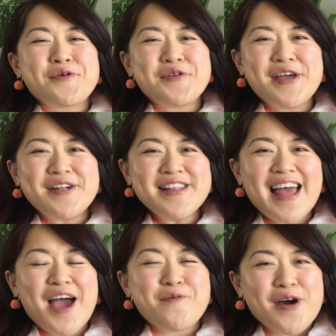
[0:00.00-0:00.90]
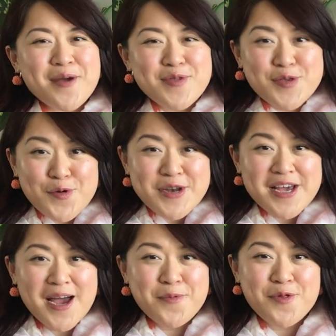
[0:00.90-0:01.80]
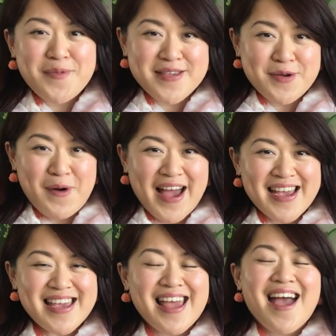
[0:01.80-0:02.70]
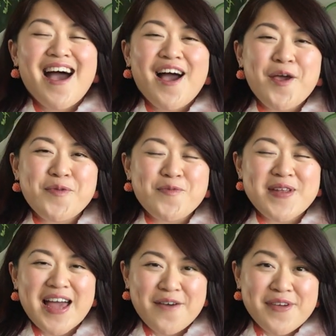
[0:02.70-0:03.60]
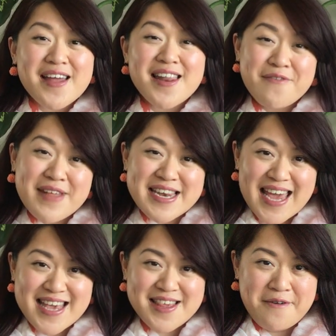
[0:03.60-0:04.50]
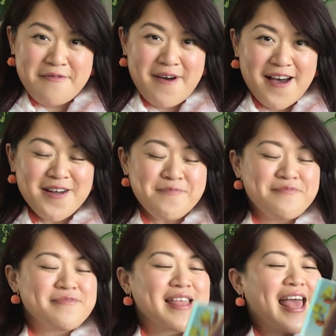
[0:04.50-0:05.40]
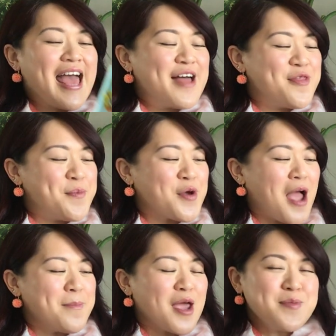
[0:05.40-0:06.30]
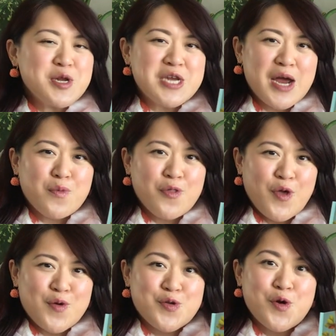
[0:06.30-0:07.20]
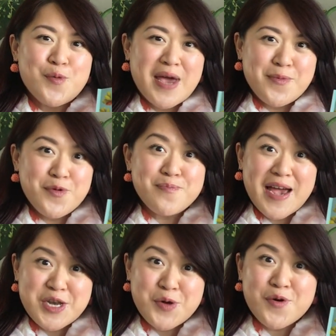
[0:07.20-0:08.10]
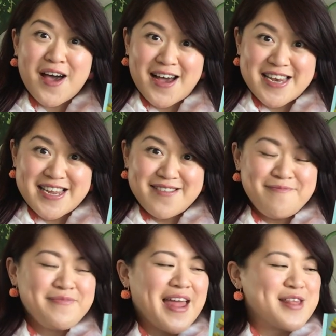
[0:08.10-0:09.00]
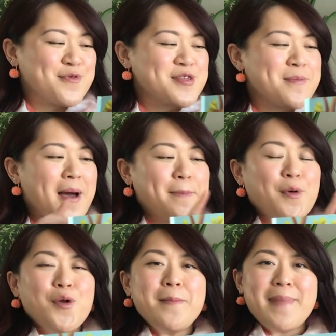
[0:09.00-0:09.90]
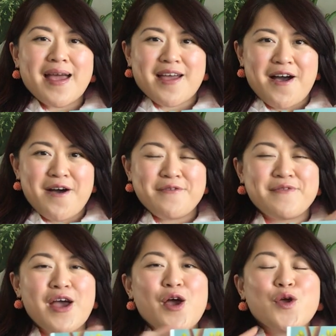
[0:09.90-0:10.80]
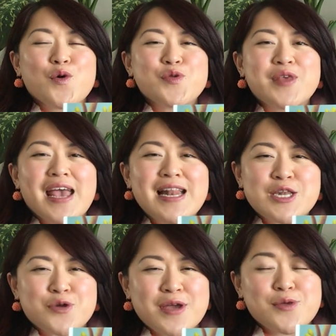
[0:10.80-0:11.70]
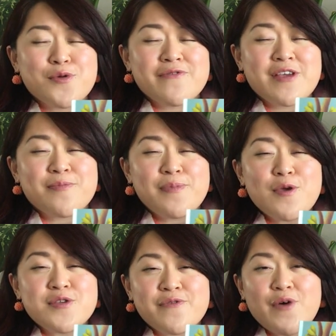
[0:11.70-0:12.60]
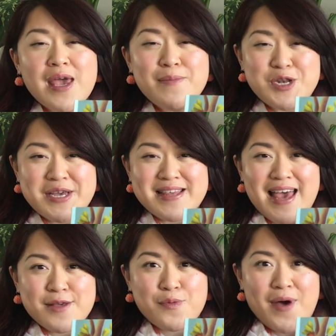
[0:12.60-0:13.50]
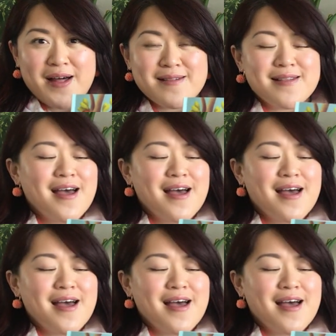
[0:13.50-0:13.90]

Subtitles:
Thornhill, and welcome to Storytime with Miss Huang. I hope you've been having a lovely day so far. The book I'm going to be sharing with you is called Mabel's Magical Garden, and it's written by Paula Metcalf, who also illustrates all of these beautiful images as well.